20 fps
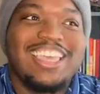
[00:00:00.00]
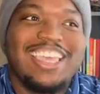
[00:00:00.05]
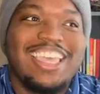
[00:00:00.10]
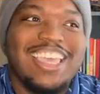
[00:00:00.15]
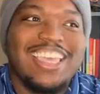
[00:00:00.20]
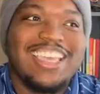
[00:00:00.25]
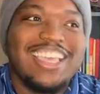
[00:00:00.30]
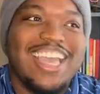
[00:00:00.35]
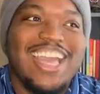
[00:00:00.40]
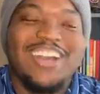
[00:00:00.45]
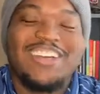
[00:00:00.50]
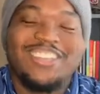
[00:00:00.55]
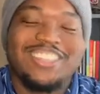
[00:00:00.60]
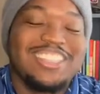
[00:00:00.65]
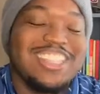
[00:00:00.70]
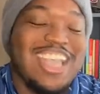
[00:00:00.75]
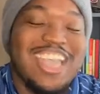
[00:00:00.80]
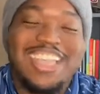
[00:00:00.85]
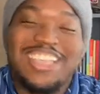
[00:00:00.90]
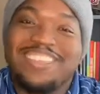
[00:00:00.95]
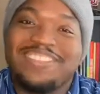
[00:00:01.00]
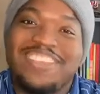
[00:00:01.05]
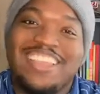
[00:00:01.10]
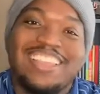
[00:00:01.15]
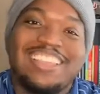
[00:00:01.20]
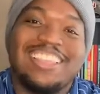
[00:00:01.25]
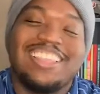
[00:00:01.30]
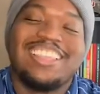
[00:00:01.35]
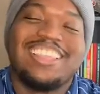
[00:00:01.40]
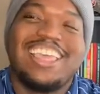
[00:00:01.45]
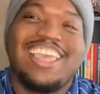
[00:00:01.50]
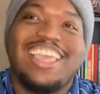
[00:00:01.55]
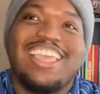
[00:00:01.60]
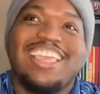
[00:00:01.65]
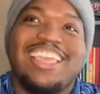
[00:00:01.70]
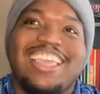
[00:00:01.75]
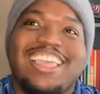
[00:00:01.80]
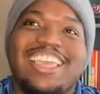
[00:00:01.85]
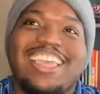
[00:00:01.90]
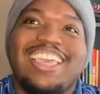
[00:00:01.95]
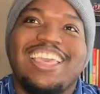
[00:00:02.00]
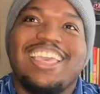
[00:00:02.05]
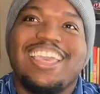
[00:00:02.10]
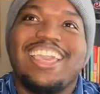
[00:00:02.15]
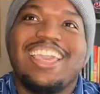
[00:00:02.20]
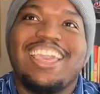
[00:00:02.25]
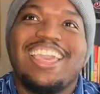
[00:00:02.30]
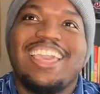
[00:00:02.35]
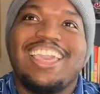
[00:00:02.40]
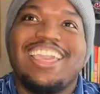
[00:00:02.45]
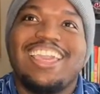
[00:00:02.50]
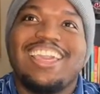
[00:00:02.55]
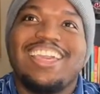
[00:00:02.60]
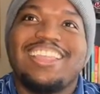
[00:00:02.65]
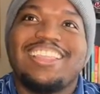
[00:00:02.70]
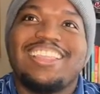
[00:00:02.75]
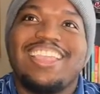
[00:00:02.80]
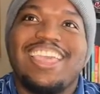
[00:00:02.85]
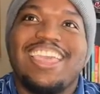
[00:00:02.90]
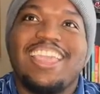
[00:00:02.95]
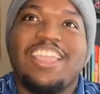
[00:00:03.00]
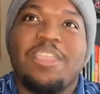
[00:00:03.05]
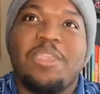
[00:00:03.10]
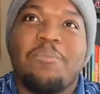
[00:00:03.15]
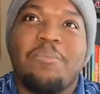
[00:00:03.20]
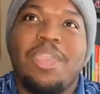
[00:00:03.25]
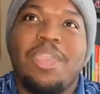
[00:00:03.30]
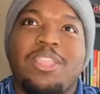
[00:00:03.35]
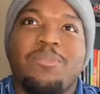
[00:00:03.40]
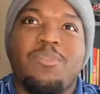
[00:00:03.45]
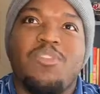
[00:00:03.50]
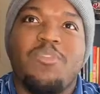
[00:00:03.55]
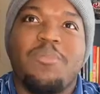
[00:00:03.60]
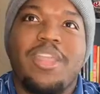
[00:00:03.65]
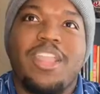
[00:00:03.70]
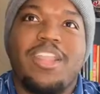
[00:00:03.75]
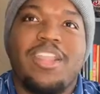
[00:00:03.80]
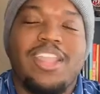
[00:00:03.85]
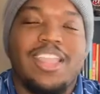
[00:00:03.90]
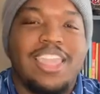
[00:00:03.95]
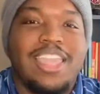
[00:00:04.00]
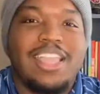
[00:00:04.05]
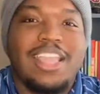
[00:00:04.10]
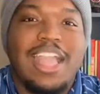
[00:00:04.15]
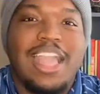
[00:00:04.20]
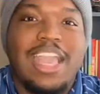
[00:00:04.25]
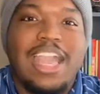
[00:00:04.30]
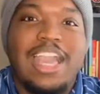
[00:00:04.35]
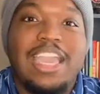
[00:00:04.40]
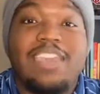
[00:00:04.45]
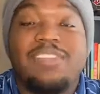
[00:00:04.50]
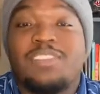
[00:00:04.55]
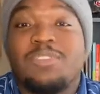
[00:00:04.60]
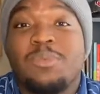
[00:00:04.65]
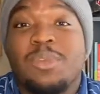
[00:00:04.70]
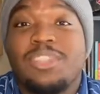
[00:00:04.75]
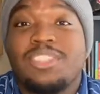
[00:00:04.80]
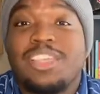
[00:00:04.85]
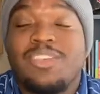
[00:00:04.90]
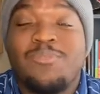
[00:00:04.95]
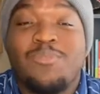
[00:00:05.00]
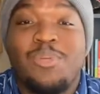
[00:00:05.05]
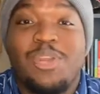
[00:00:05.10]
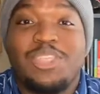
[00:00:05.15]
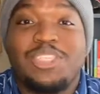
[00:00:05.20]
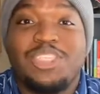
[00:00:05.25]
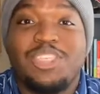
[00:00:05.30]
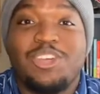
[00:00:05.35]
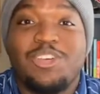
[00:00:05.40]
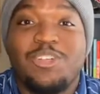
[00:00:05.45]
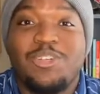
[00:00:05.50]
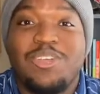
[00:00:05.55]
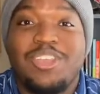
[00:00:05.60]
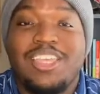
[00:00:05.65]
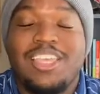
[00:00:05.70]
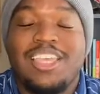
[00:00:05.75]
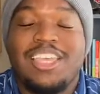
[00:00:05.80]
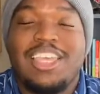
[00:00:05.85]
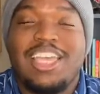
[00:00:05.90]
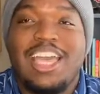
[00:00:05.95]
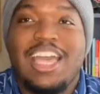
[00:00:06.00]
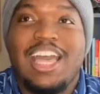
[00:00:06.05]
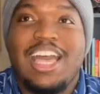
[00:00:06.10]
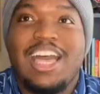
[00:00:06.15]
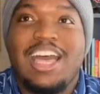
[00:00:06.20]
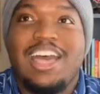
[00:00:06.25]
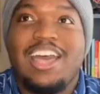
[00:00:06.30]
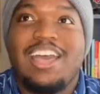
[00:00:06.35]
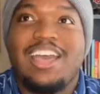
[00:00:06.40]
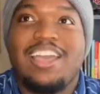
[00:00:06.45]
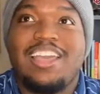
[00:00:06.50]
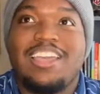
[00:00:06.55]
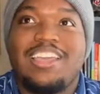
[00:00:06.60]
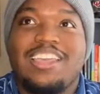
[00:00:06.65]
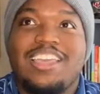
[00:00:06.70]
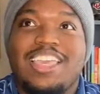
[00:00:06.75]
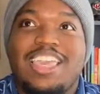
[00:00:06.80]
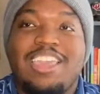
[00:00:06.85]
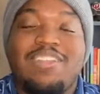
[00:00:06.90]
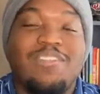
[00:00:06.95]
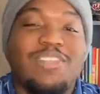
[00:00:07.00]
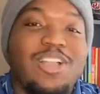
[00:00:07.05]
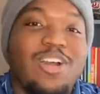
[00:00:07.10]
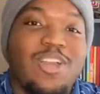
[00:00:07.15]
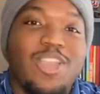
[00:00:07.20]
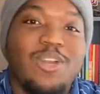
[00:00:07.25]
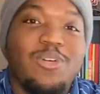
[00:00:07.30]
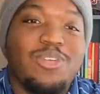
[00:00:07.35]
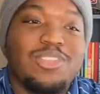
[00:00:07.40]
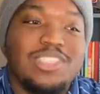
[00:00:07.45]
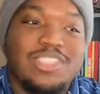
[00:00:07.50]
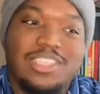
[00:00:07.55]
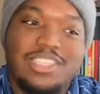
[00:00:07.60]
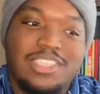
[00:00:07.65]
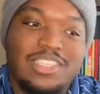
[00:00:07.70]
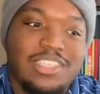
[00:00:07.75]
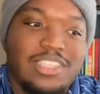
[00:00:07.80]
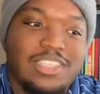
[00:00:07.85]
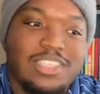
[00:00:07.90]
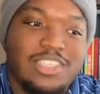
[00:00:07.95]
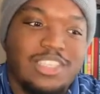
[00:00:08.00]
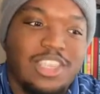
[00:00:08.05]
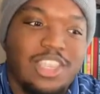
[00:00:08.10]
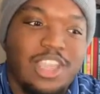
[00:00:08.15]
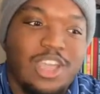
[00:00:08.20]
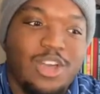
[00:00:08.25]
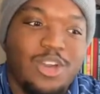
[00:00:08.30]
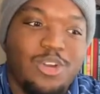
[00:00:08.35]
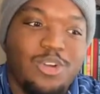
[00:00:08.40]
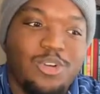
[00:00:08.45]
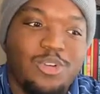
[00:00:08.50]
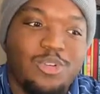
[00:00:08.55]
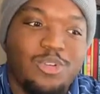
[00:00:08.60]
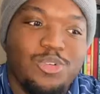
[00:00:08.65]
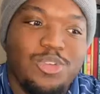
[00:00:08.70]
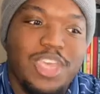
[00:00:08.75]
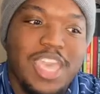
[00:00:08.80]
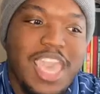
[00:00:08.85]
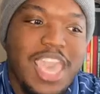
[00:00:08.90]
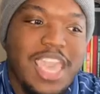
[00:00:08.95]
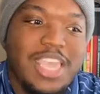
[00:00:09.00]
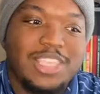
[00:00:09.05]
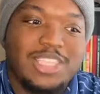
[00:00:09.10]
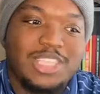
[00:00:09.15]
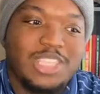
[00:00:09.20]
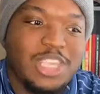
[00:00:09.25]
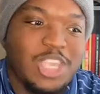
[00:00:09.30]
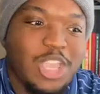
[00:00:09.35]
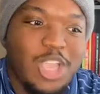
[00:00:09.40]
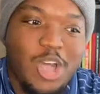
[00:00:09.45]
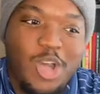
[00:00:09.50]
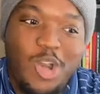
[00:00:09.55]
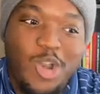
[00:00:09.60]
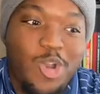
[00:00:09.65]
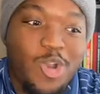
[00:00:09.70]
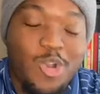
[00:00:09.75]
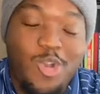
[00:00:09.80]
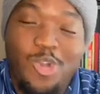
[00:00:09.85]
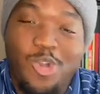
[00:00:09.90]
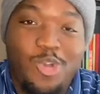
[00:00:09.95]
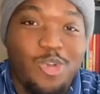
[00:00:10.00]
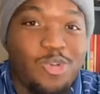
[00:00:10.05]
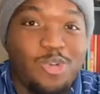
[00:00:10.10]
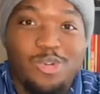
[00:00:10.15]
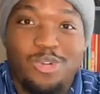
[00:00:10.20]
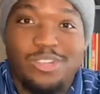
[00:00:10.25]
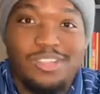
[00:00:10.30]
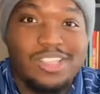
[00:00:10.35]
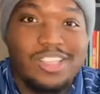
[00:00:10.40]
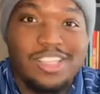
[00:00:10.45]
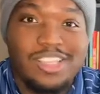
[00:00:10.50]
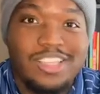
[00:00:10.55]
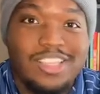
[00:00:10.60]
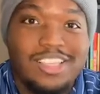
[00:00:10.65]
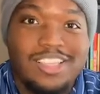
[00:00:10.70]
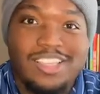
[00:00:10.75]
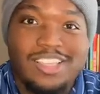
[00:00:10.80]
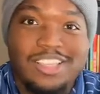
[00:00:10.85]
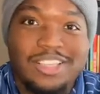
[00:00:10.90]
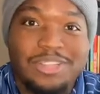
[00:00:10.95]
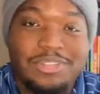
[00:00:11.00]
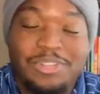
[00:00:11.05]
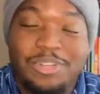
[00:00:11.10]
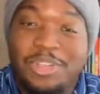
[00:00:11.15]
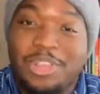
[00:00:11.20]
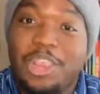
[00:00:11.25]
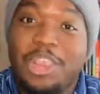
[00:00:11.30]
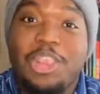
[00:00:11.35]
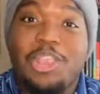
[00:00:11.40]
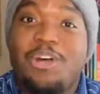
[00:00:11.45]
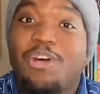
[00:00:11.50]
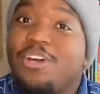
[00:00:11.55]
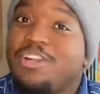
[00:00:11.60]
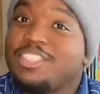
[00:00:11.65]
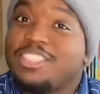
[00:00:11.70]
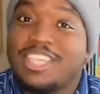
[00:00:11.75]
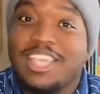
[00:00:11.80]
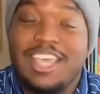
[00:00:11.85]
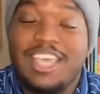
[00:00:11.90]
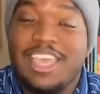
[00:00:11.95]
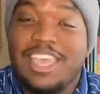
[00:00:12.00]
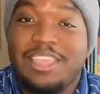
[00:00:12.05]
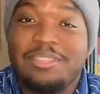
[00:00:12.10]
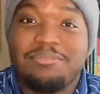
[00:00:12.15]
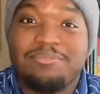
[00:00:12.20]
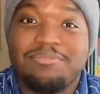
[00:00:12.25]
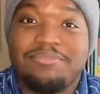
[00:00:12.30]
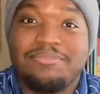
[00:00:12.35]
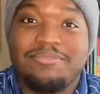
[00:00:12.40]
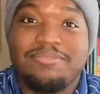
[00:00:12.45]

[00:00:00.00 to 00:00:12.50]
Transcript: I was not expecting that, and it, it the movie better. Again, I, I give this movie seven point two, uh, even though it was slow, slow for a long time.